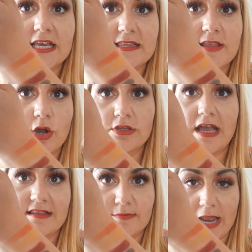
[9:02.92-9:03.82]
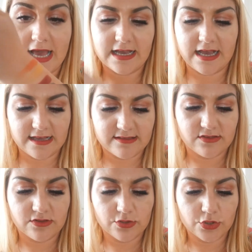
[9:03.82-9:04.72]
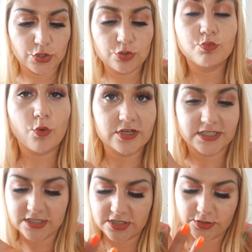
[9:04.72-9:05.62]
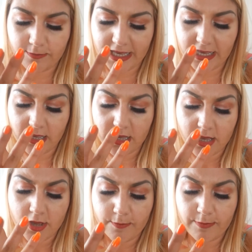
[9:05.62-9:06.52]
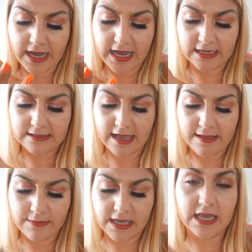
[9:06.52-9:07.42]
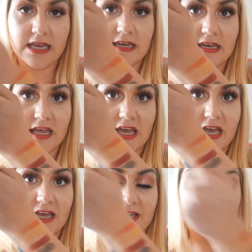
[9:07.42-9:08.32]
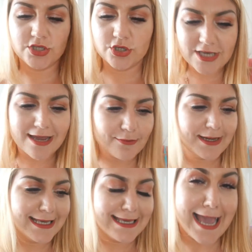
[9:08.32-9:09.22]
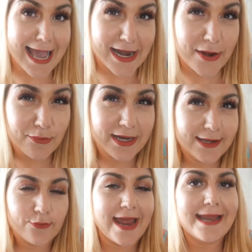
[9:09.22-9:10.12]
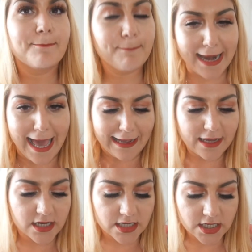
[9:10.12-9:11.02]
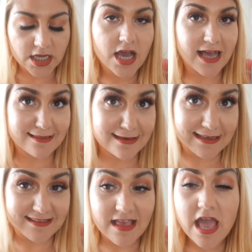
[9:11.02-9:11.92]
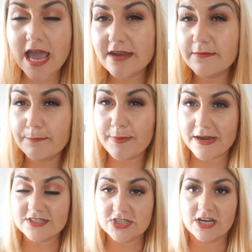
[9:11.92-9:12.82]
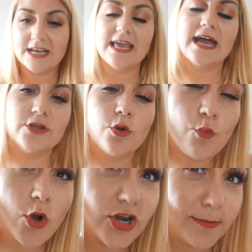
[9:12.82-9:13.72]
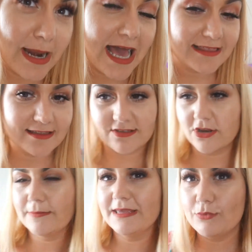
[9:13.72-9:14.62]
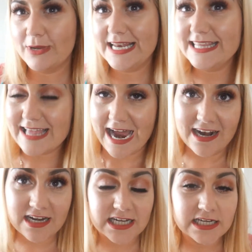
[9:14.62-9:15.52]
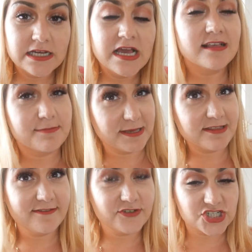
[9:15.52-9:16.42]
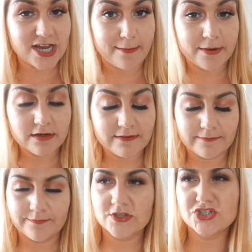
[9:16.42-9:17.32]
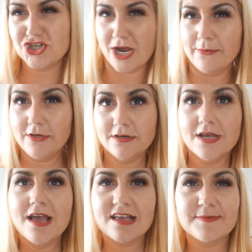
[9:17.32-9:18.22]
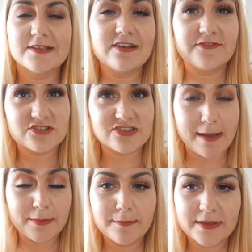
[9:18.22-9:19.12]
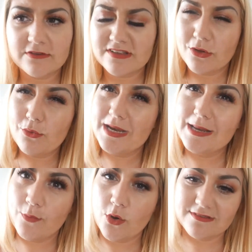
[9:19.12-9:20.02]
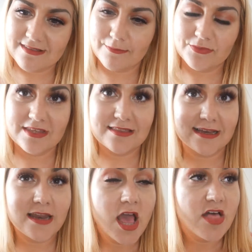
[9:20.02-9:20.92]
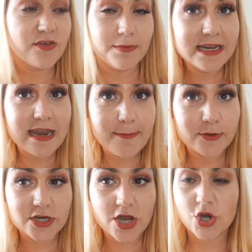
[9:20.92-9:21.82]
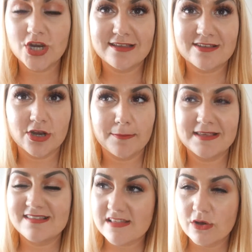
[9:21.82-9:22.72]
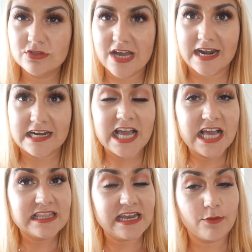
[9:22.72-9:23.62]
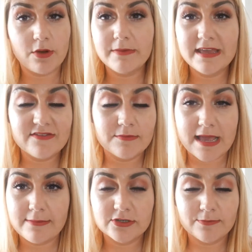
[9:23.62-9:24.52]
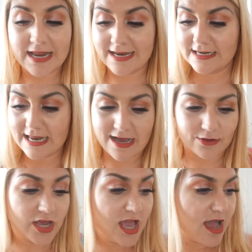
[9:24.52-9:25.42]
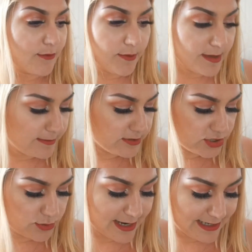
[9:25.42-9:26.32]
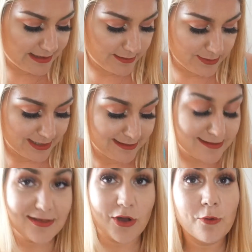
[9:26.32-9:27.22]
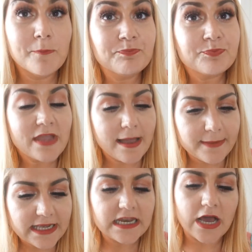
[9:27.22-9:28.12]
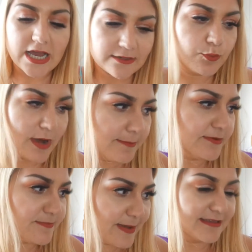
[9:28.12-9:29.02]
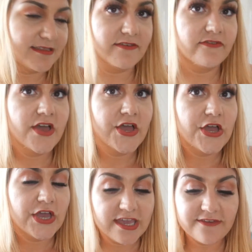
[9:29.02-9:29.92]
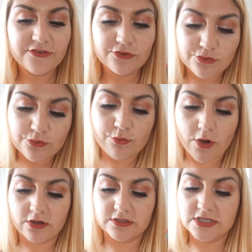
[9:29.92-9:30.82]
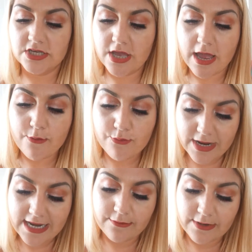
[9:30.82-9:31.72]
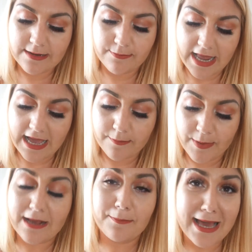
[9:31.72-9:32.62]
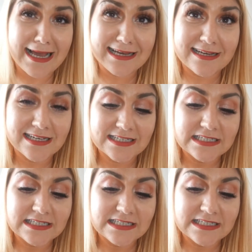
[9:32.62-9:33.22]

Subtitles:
is not as black as you'd want it to be, but I mean, you can't really get a really great black as it is. And personally, I don't want a black that's gonna be really dark, especially for shimmer, especially for summer, because I don't really want something that the minute I put it on, it's gonna be so dark that I won't even be able to blend it out. I won't be able to do anything with it. So, I mean, at one perspective, if you do want a really, really black